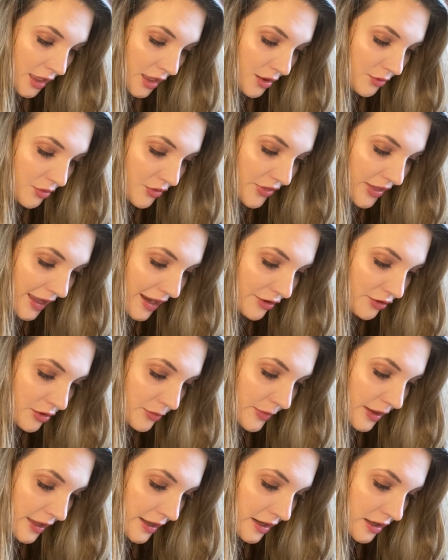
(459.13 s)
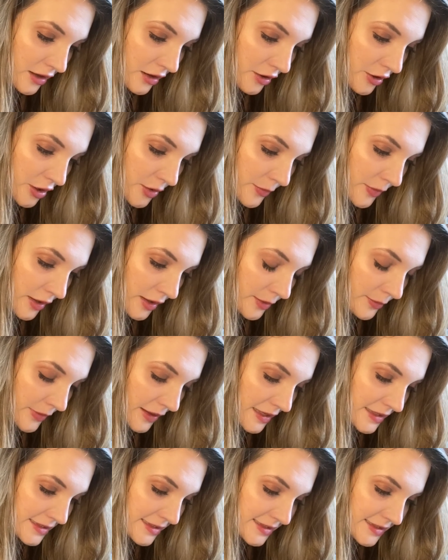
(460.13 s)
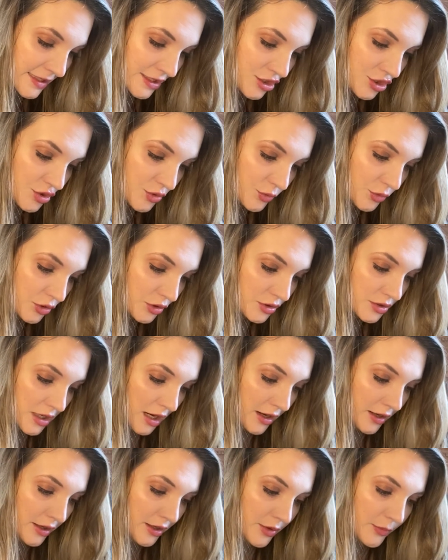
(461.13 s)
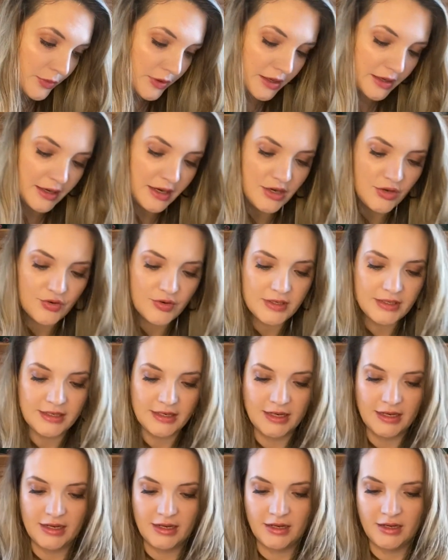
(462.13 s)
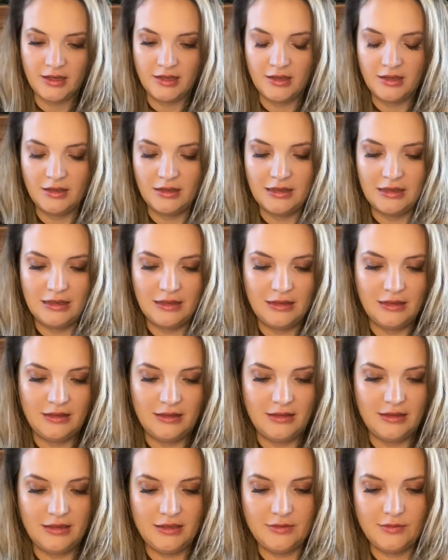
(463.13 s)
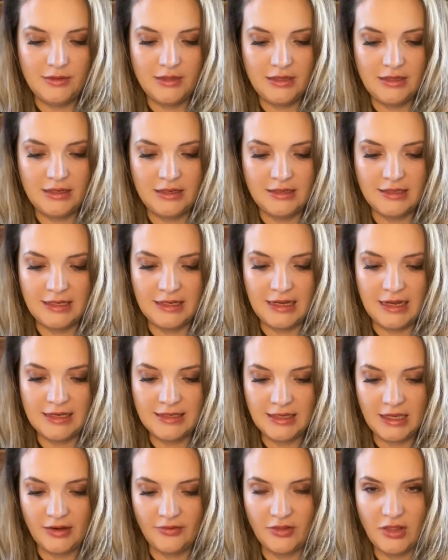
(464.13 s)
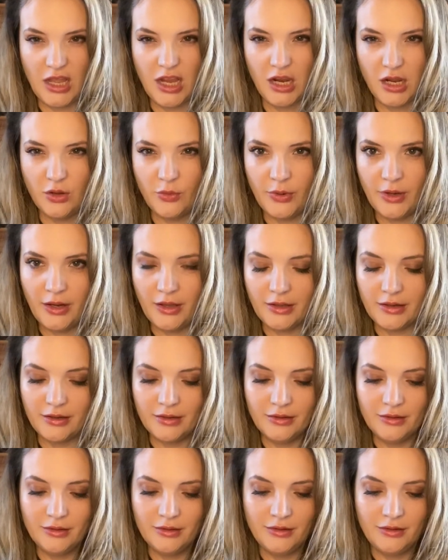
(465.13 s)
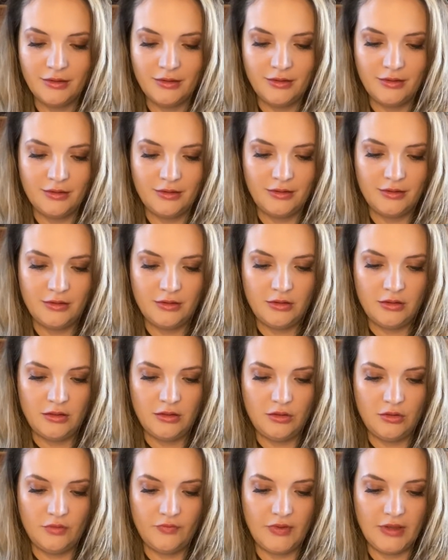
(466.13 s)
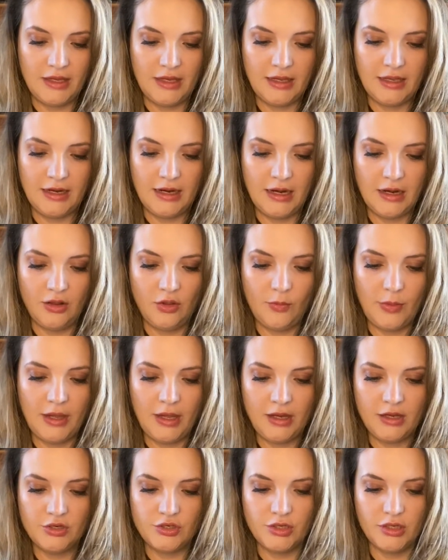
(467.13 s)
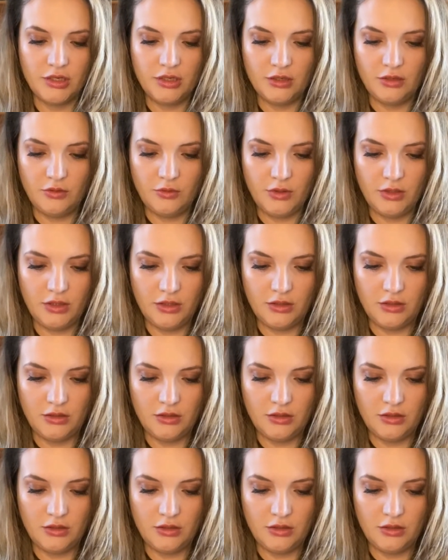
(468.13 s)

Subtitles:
With aromatic cardamom and sensual tonka bean. Interesting. This one sounds like it has kind of a lot going on. If I can get it out of the packaging. Okay,